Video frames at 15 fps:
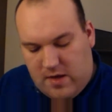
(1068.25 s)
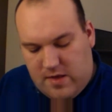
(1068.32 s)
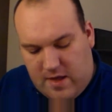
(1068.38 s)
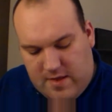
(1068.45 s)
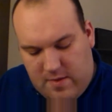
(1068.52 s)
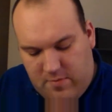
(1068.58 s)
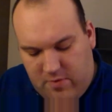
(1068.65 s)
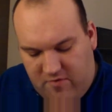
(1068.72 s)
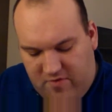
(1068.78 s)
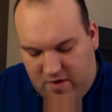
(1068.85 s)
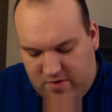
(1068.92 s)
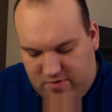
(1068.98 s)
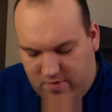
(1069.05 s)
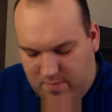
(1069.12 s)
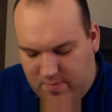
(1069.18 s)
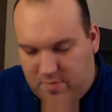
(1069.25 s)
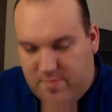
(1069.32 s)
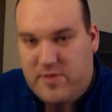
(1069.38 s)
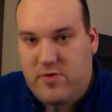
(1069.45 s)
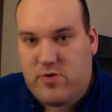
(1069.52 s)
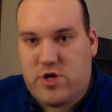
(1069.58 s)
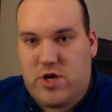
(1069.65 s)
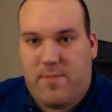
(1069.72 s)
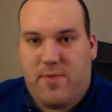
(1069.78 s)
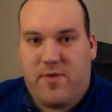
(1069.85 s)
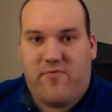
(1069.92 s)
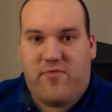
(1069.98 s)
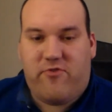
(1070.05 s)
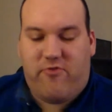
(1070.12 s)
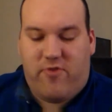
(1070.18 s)
Exact same profile as rippers, but they're jump
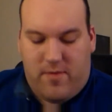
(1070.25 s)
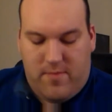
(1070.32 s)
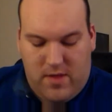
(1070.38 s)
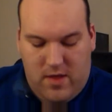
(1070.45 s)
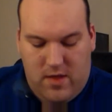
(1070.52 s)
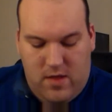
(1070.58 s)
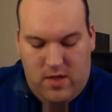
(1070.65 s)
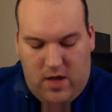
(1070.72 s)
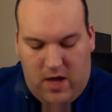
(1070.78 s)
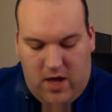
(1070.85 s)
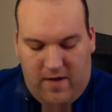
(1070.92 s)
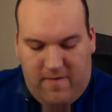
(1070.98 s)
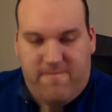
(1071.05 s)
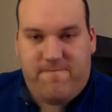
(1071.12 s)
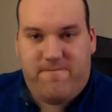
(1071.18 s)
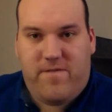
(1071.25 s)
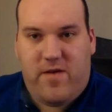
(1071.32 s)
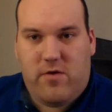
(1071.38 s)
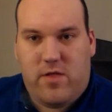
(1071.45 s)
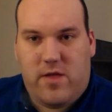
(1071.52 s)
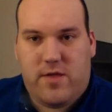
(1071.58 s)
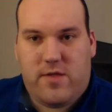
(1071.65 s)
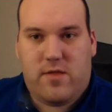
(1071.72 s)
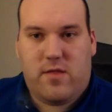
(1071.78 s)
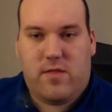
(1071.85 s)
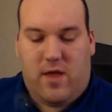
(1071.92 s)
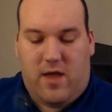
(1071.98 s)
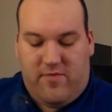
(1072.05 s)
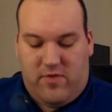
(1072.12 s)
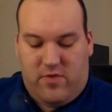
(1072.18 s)
infantry. Fearless,
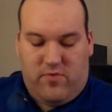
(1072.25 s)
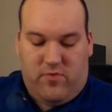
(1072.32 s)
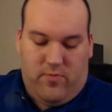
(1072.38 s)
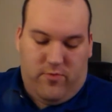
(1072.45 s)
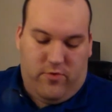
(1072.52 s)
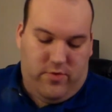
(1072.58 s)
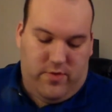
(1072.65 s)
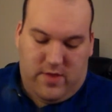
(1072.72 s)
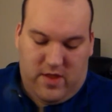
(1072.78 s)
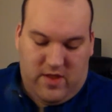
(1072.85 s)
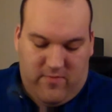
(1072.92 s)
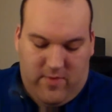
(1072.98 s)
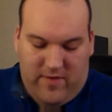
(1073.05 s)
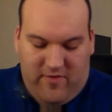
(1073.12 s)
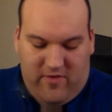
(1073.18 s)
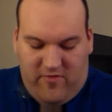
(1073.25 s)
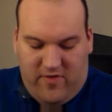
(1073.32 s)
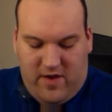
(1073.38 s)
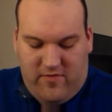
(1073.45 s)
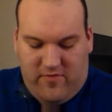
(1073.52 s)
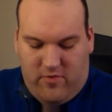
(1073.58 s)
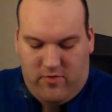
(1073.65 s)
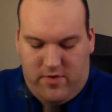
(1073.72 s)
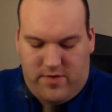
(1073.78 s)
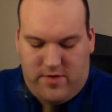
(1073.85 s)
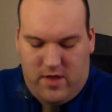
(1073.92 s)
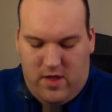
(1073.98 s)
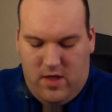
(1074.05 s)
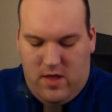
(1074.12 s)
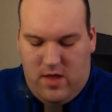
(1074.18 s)
they have the swarm roll, instinctive behavior feed, of
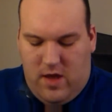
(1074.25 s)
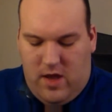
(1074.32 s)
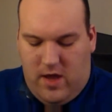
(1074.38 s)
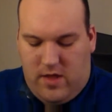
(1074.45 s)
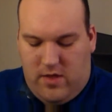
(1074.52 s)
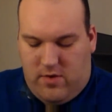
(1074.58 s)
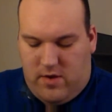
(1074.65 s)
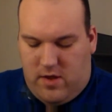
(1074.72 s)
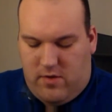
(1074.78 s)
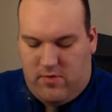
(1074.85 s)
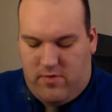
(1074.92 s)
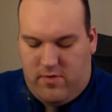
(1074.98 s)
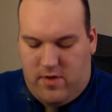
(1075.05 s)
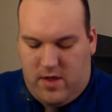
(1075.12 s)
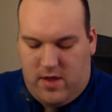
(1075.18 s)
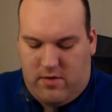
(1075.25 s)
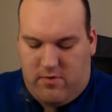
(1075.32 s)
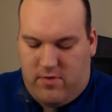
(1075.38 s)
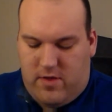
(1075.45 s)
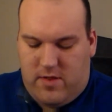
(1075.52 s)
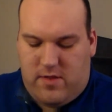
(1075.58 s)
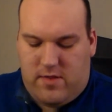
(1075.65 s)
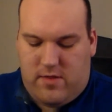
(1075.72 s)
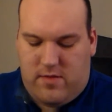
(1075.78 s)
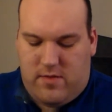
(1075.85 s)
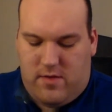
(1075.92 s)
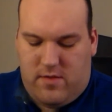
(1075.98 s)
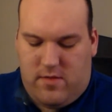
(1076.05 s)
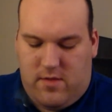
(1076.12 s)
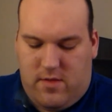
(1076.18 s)
course. You can
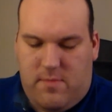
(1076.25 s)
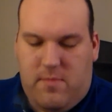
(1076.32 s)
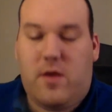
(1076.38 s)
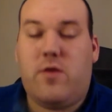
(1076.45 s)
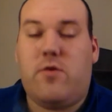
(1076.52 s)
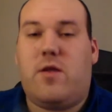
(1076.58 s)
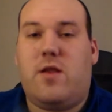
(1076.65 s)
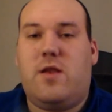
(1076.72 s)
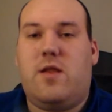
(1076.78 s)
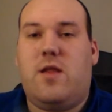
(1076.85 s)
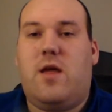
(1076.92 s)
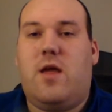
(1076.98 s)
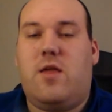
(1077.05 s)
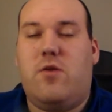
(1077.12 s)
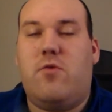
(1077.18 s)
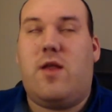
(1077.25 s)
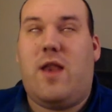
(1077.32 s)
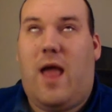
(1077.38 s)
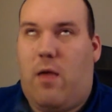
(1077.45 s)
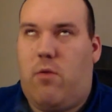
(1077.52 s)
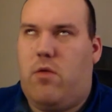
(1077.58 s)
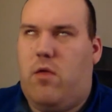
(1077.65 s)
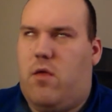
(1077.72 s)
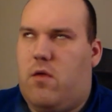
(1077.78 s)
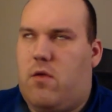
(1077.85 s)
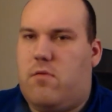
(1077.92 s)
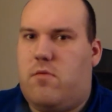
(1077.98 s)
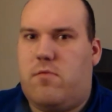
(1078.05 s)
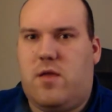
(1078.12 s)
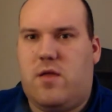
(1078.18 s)
increase, you can get
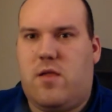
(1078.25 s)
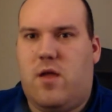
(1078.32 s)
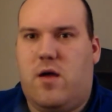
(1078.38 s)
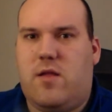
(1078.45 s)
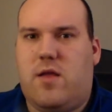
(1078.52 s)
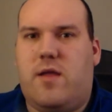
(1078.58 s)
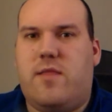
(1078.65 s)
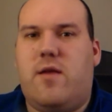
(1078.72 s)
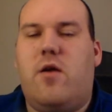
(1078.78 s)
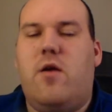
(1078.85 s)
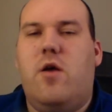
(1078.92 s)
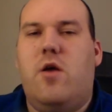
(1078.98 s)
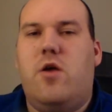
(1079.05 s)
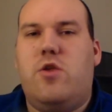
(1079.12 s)
tongue-tied there.